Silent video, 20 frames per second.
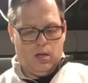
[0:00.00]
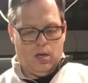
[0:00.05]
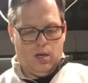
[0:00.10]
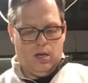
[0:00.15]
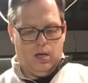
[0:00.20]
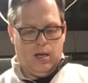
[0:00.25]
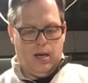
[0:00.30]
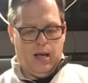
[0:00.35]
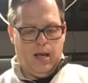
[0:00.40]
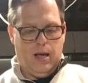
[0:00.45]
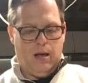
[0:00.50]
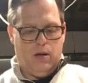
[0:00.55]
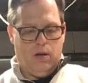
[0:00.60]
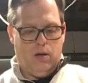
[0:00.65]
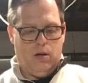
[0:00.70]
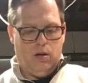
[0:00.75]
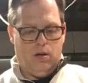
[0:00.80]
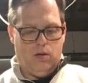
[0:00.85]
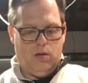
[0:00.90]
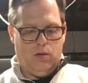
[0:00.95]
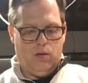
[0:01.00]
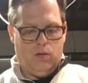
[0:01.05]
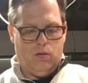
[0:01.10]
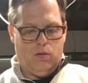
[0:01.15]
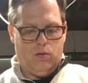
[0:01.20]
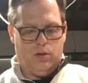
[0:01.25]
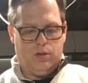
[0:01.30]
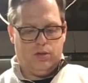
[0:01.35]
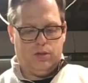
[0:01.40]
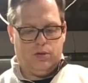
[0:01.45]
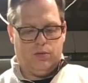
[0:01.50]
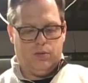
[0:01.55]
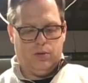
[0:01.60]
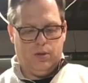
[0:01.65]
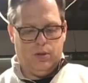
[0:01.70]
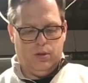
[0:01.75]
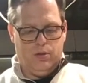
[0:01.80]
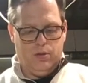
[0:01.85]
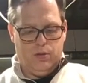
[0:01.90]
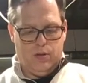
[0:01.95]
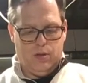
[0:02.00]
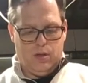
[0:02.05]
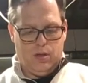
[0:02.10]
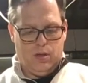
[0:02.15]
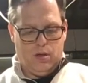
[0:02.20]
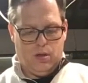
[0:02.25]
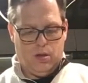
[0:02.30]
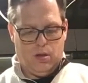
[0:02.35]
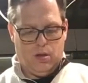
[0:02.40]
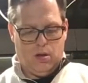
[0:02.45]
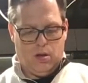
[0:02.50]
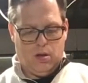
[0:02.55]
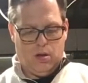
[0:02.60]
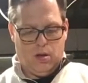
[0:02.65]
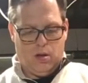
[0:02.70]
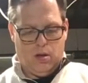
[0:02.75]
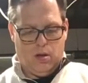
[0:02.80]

a nail or a screw. Okay.